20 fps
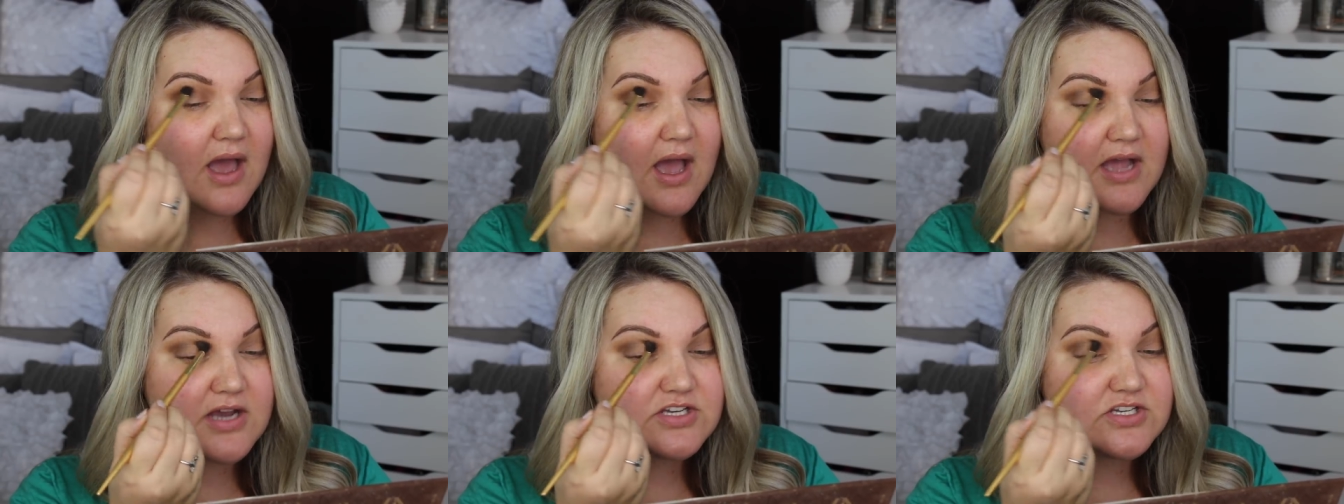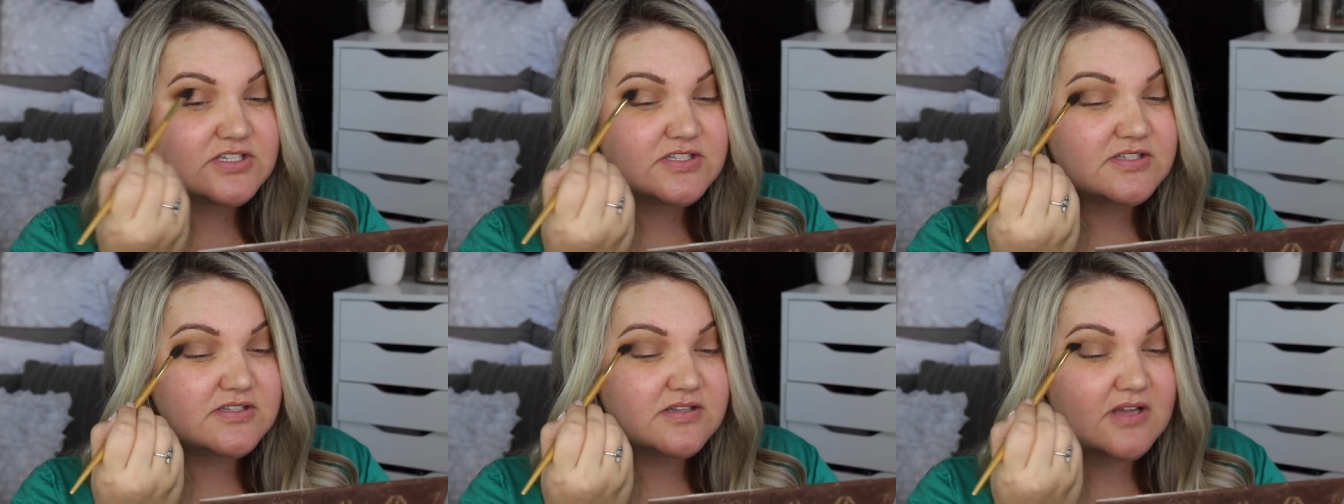I
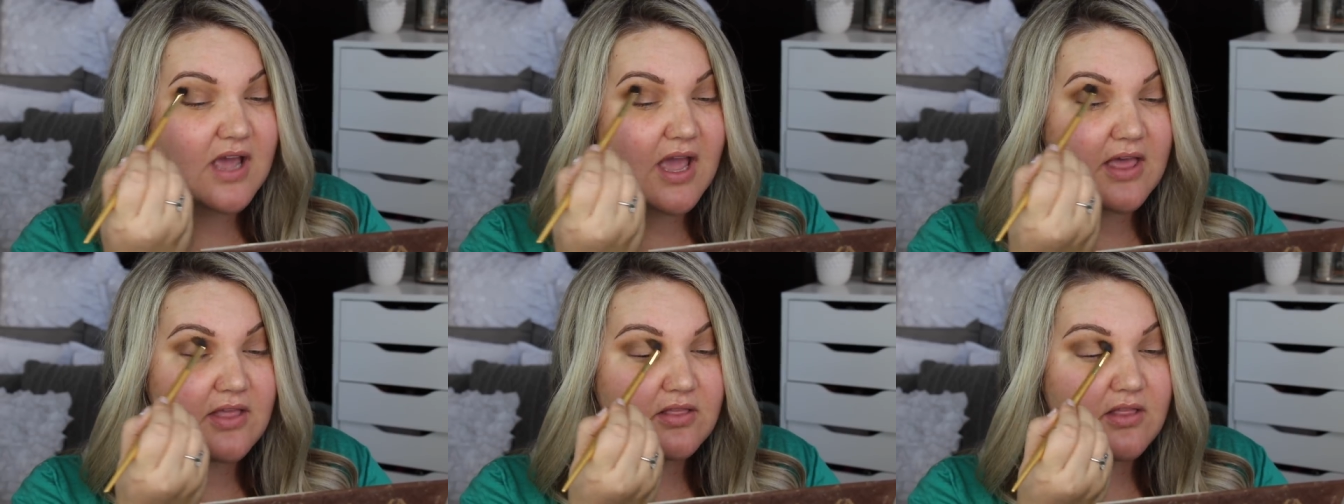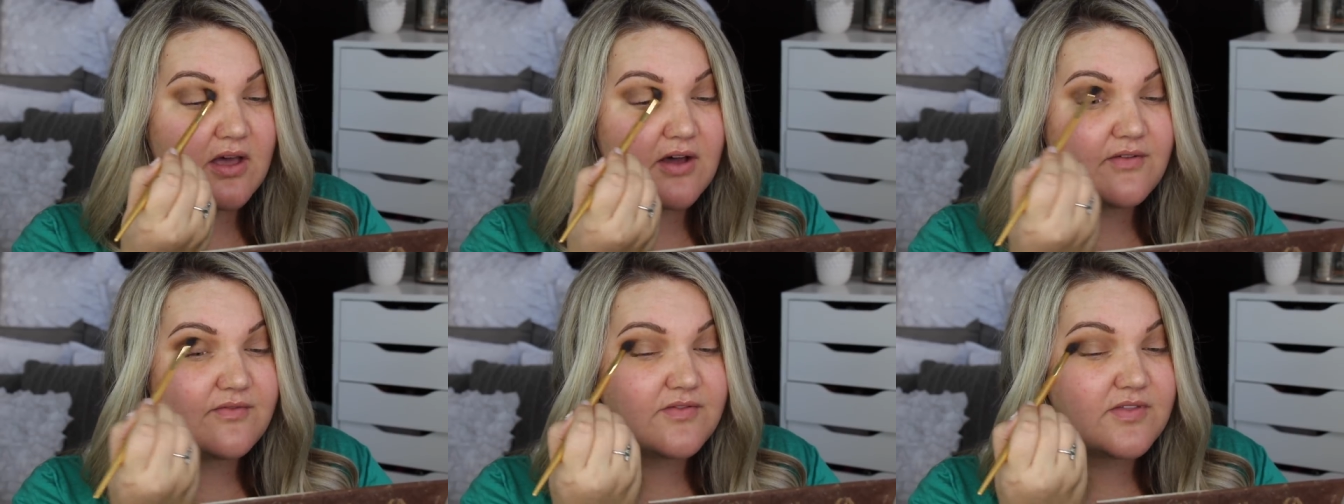just, I
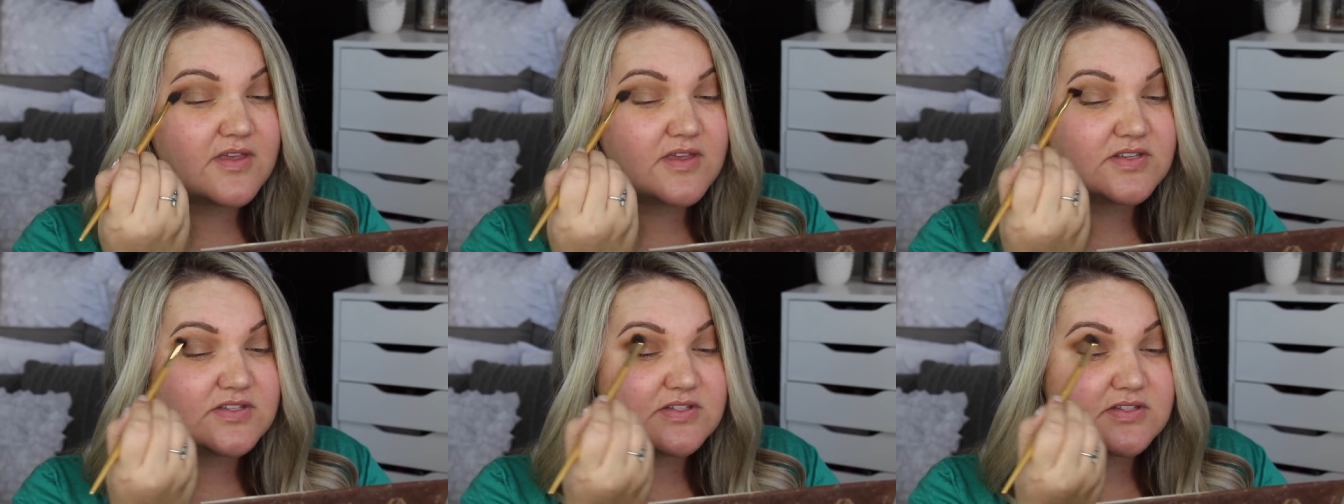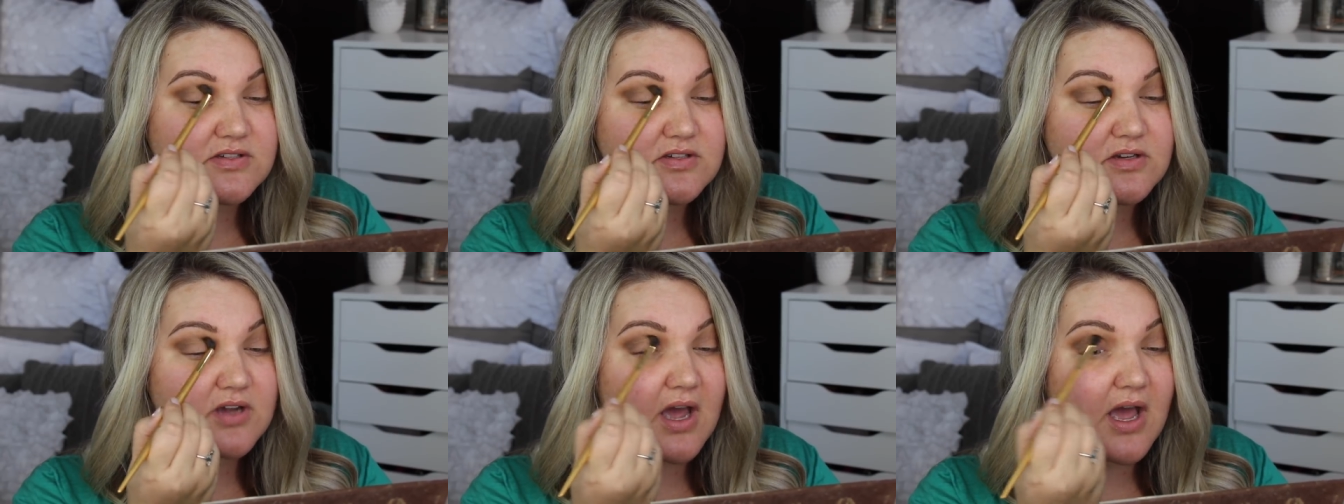love
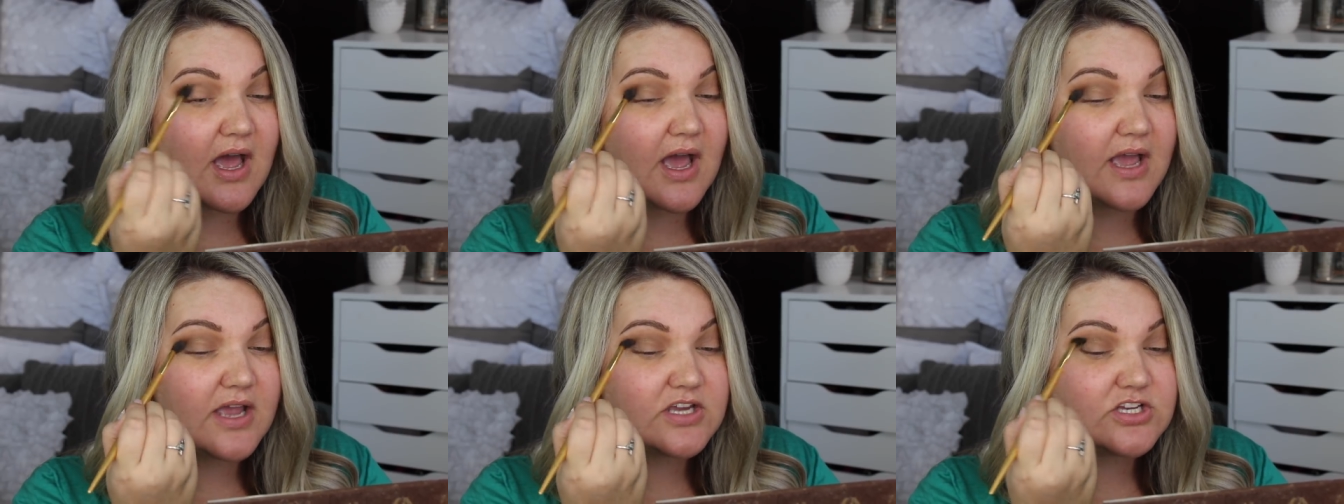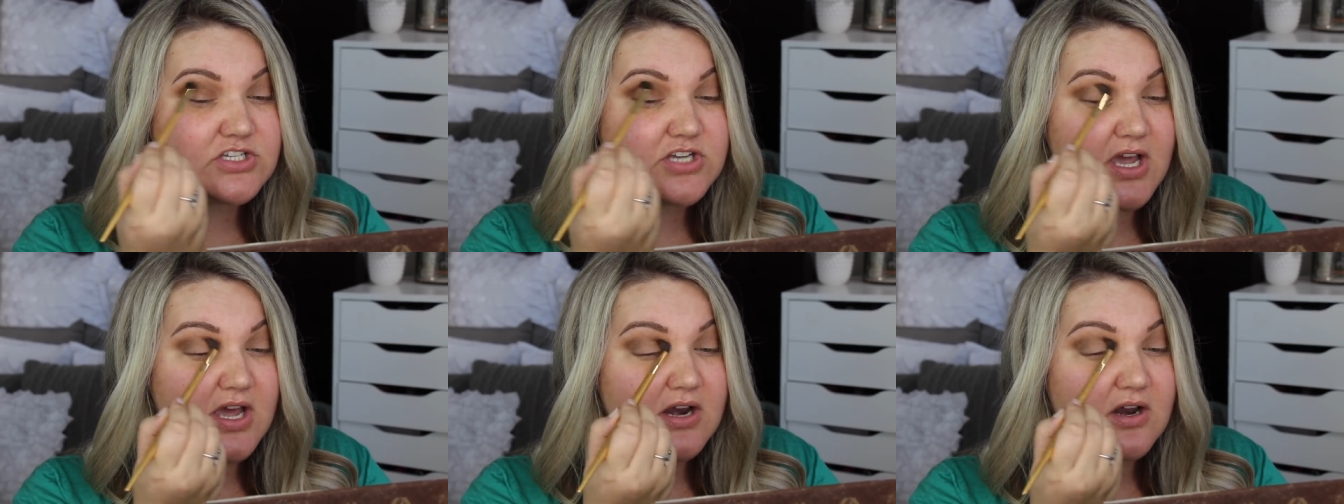this
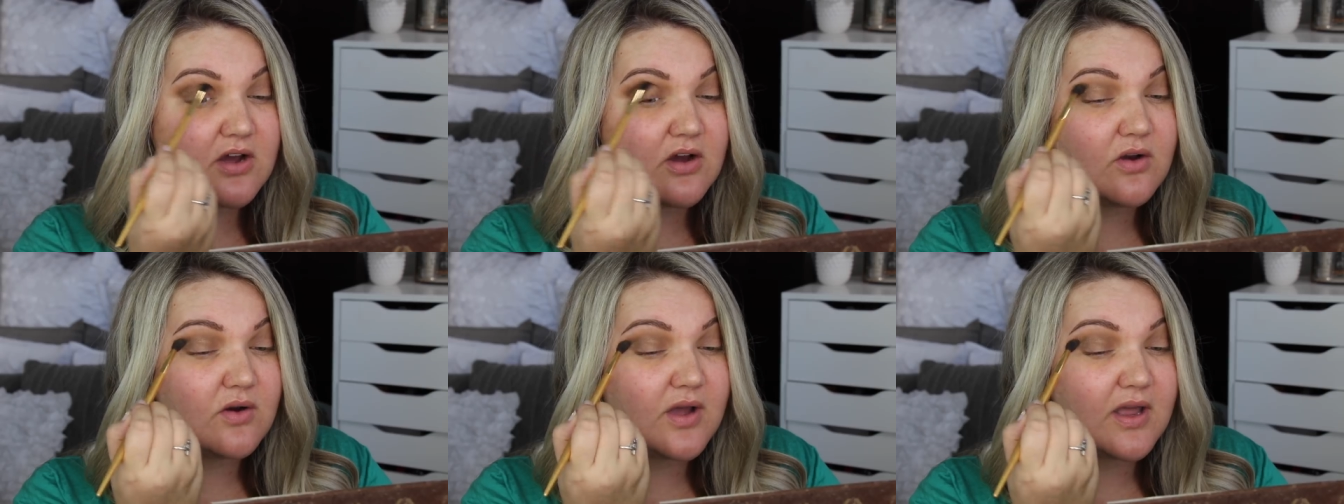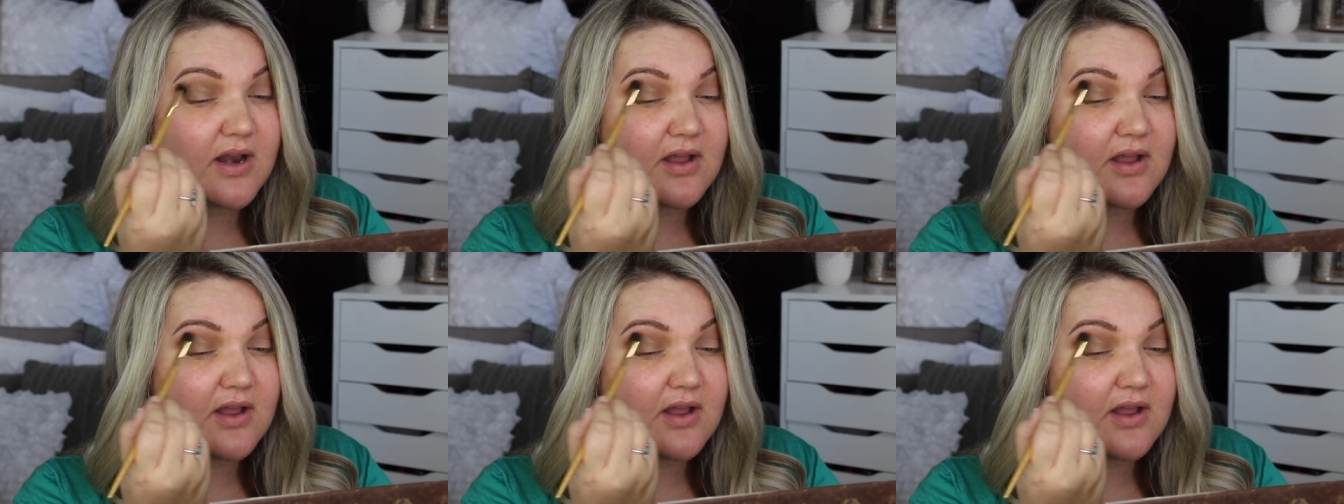eyeshadow